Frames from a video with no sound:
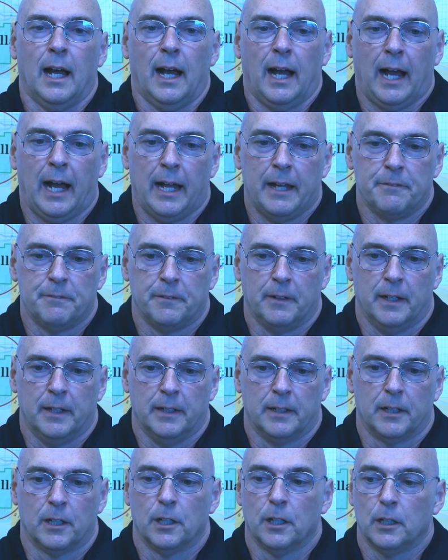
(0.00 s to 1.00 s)
I've
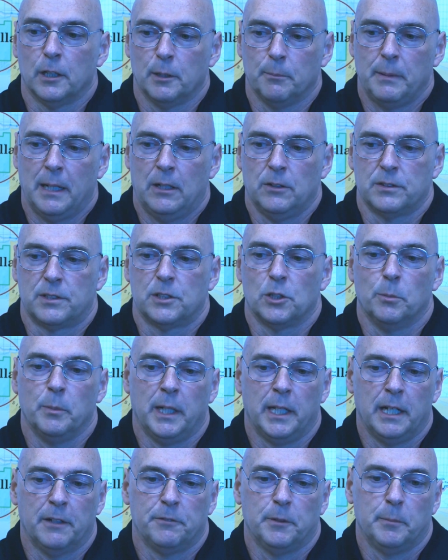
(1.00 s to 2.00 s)
heard about so
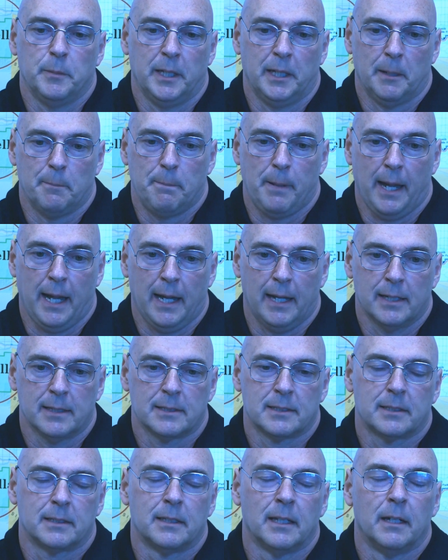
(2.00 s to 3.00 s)
many of them in the
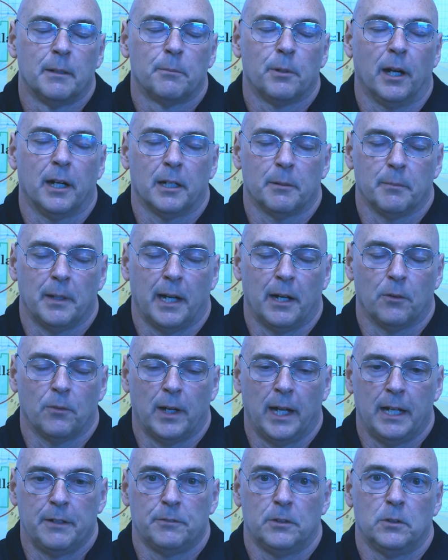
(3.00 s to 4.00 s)
past, prior to my
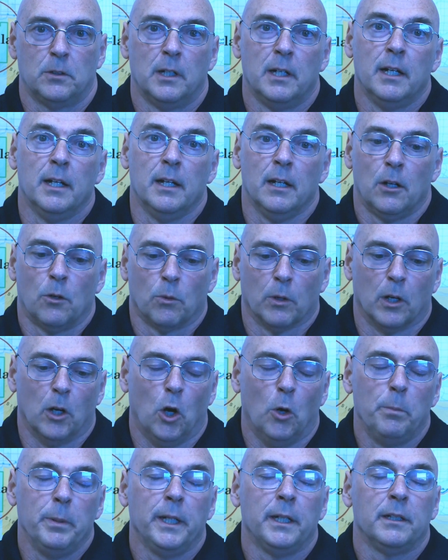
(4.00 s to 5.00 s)
arrival. We're
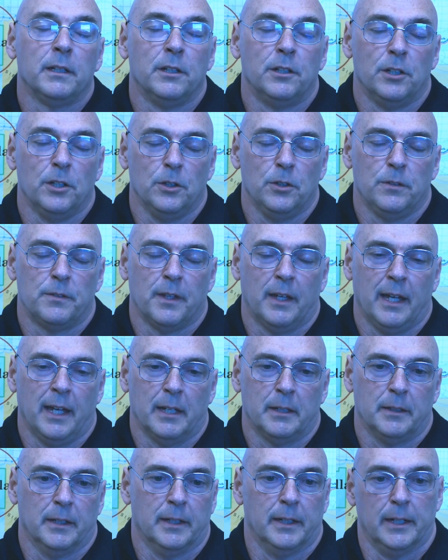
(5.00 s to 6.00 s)
hoping to do
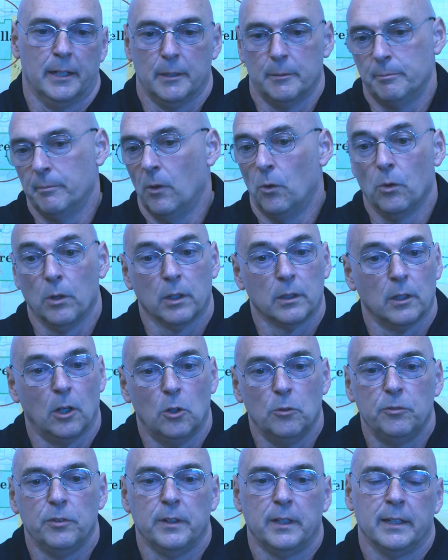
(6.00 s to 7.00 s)
that more,
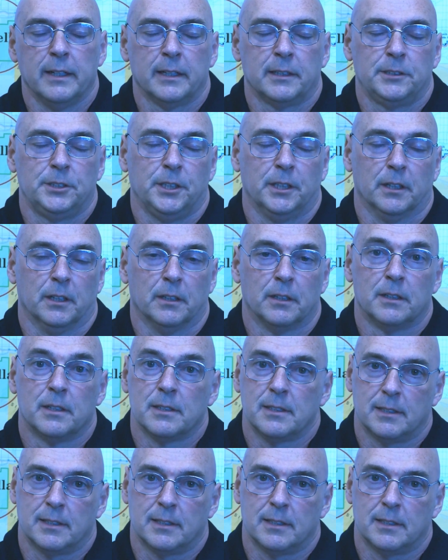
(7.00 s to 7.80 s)
hopefully next year.